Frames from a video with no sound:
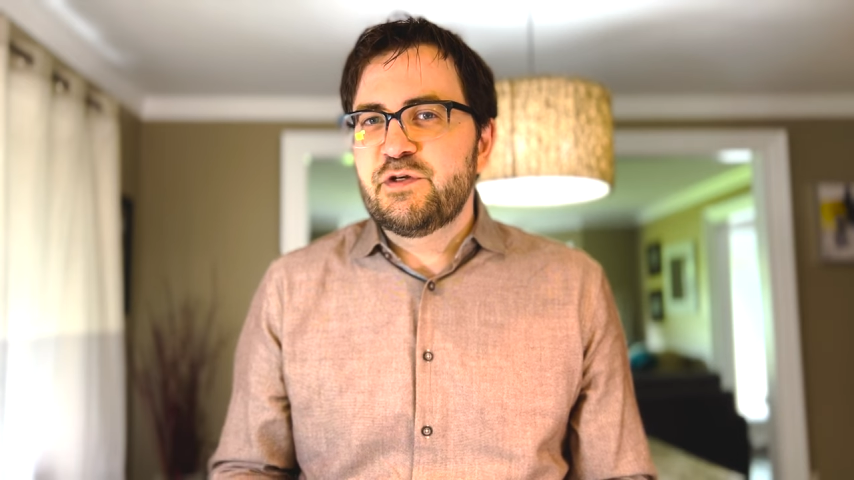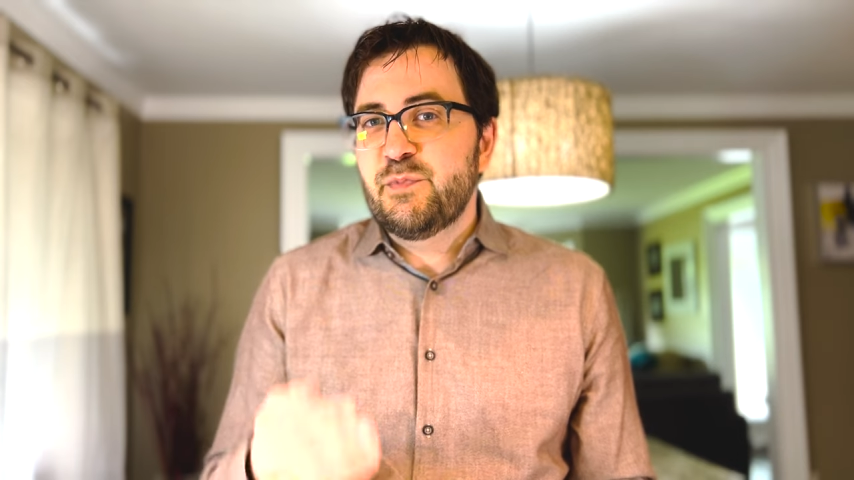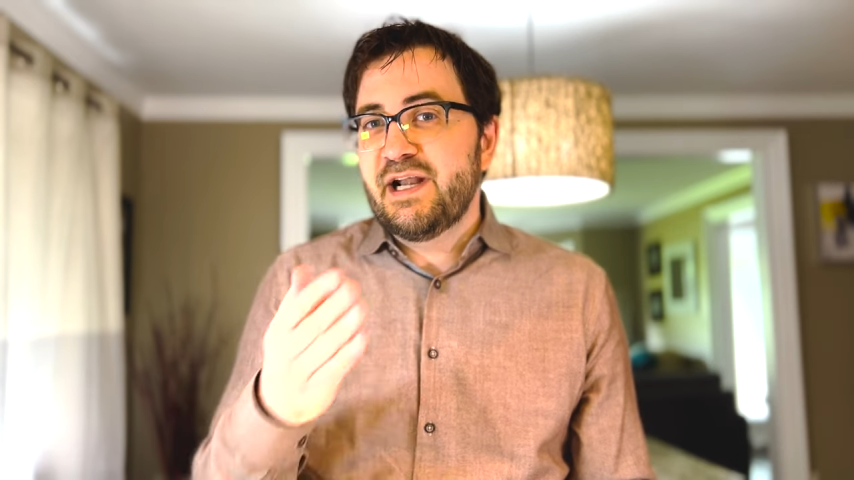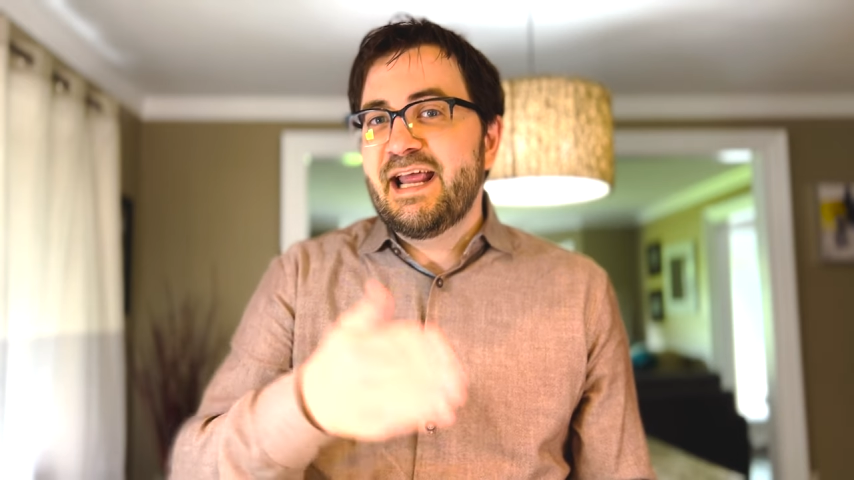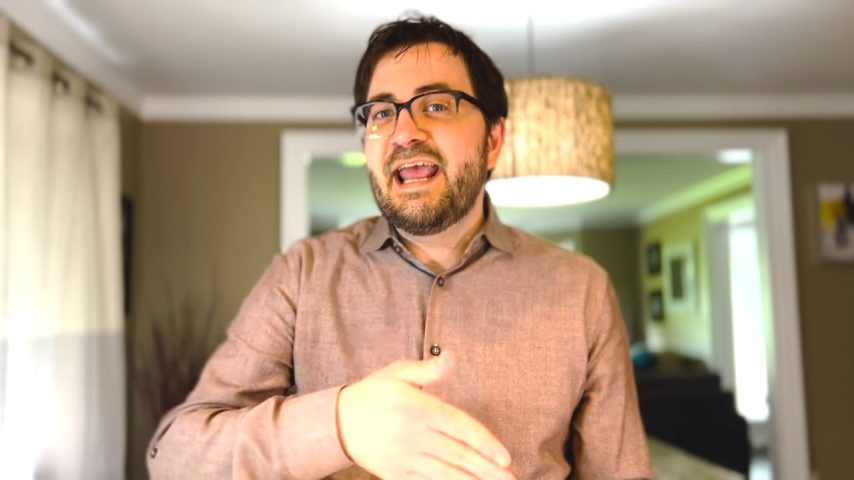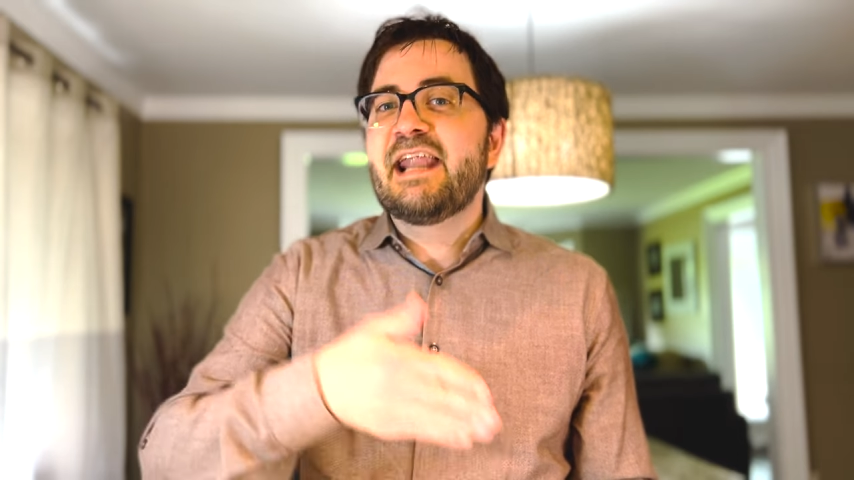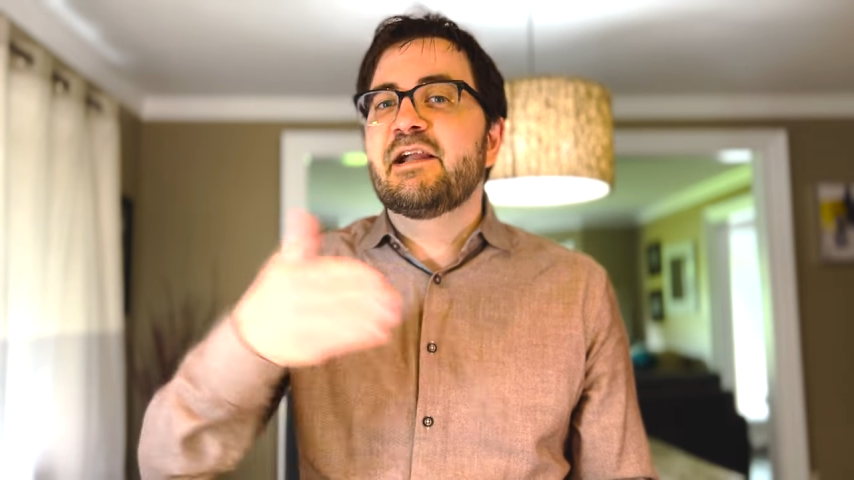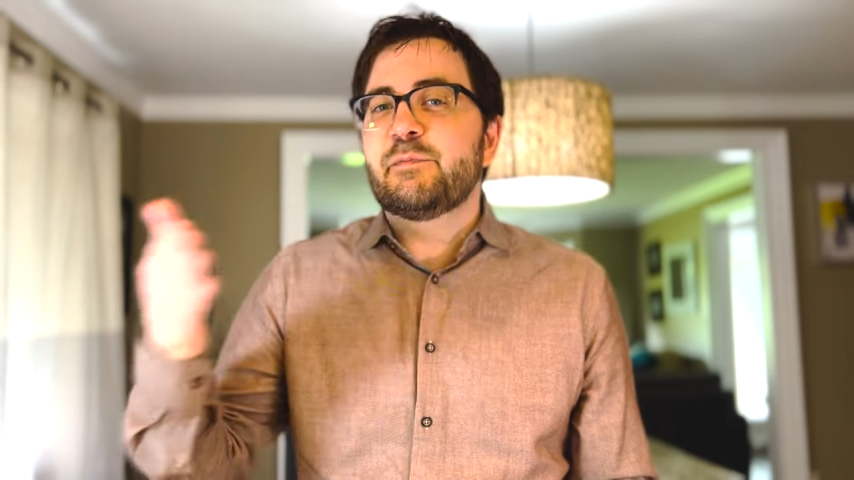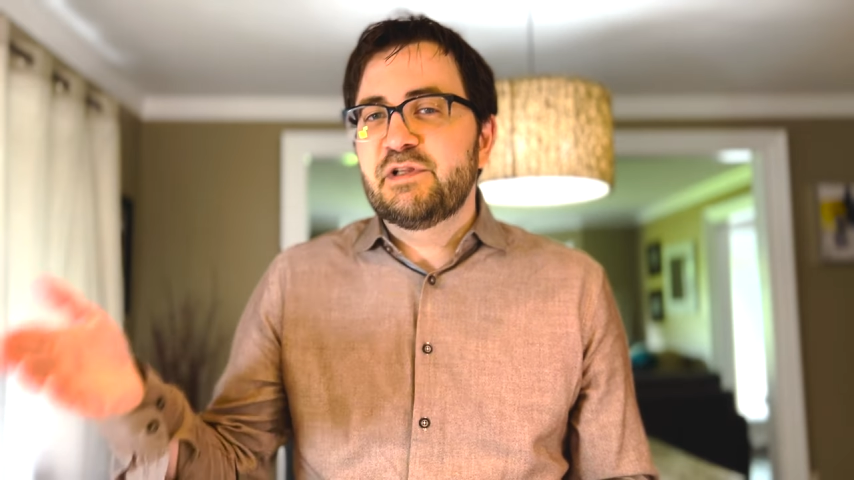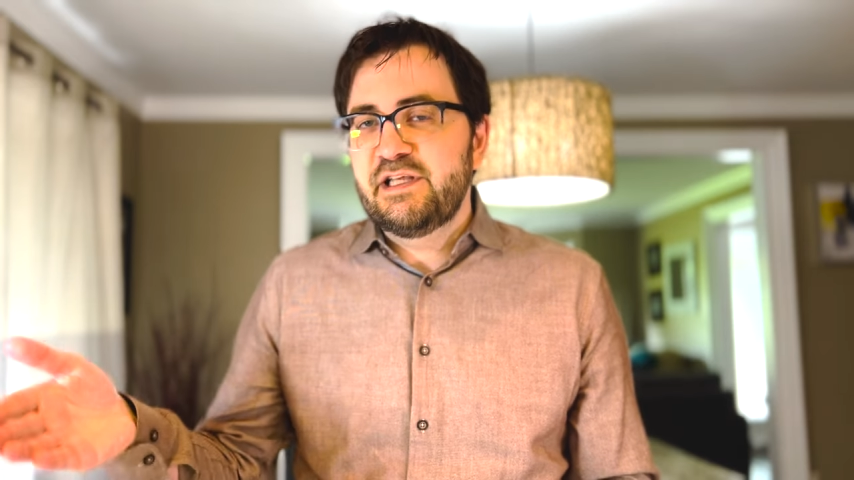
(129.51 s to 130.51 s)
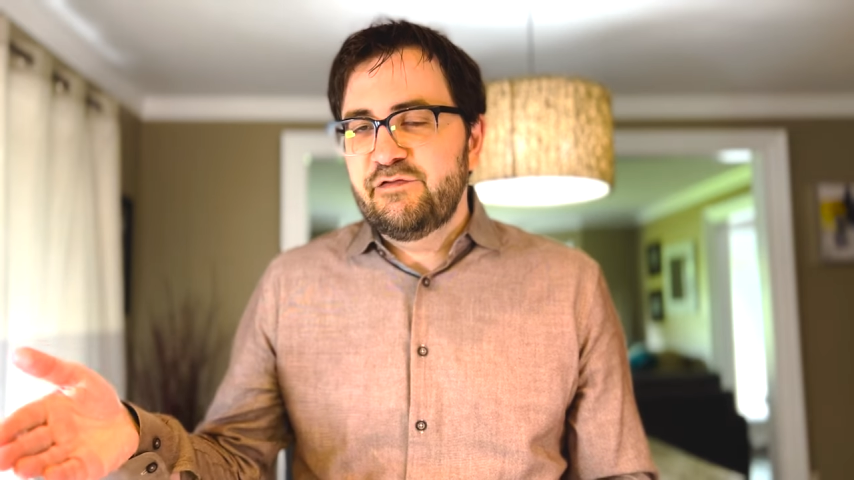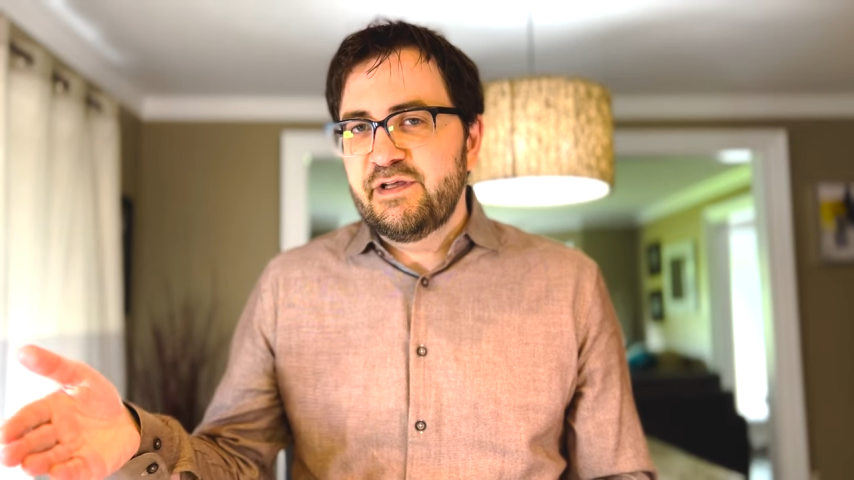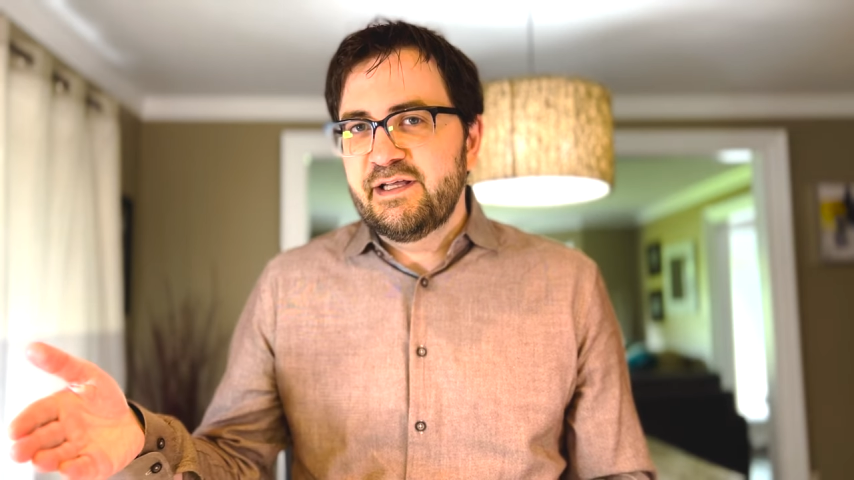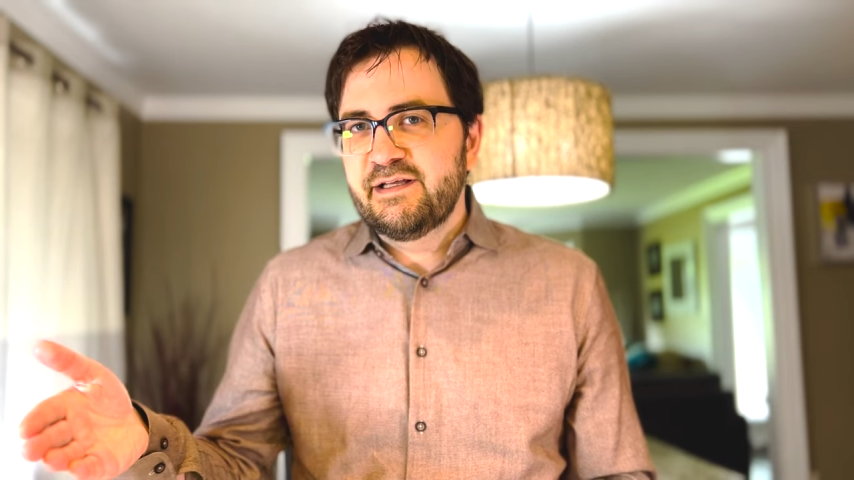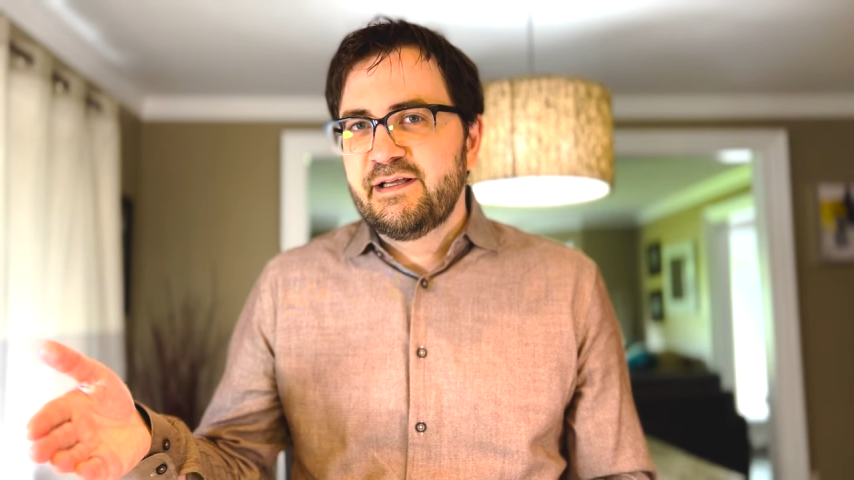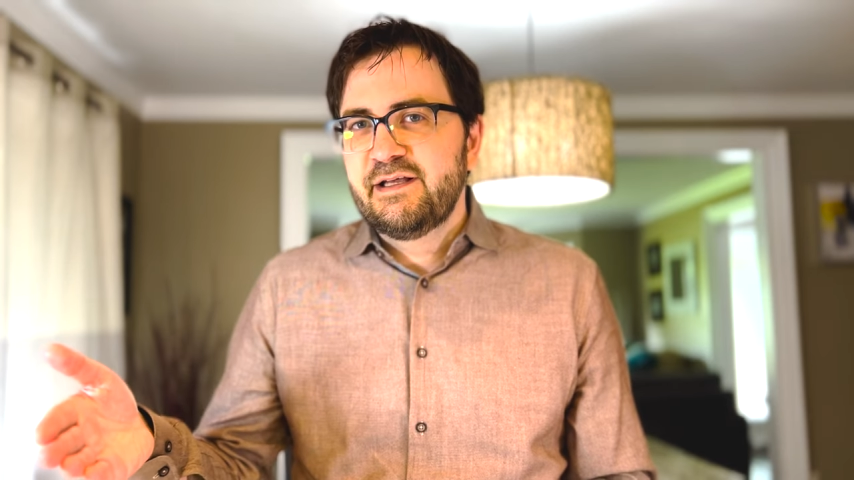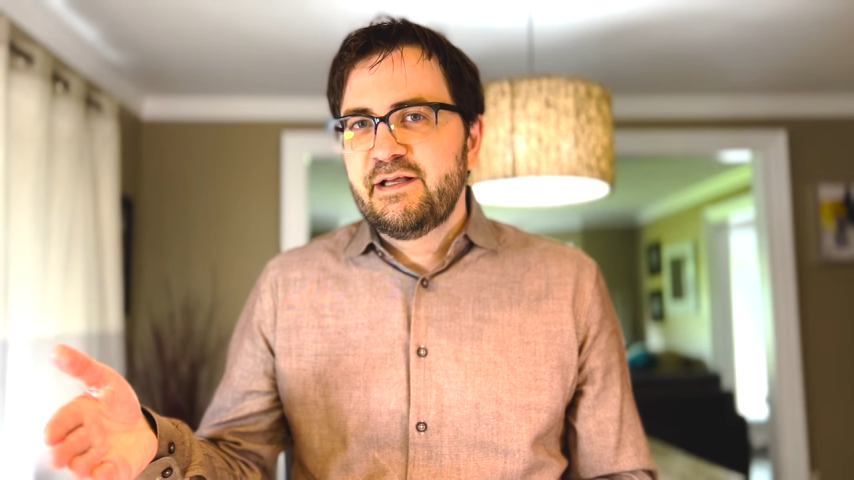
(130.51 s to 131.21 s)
but I ended up leaving